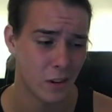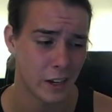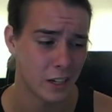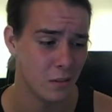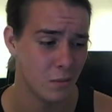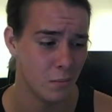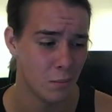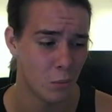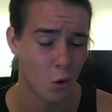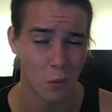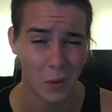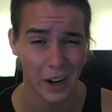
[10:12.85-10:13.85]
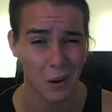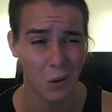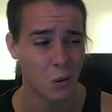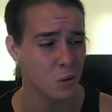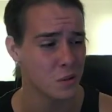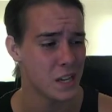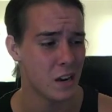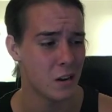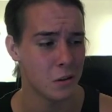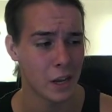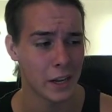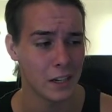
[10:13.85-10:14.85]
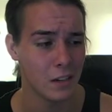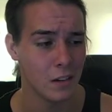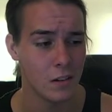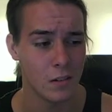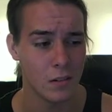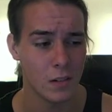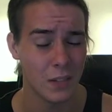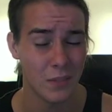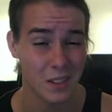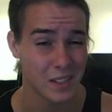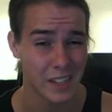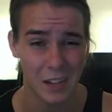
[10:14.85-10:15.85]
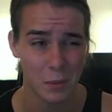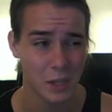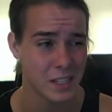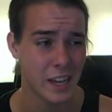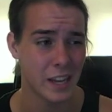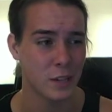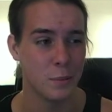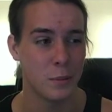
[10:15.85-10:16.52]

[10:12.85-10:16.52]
I can bore my air holes out, I can even sand my tank,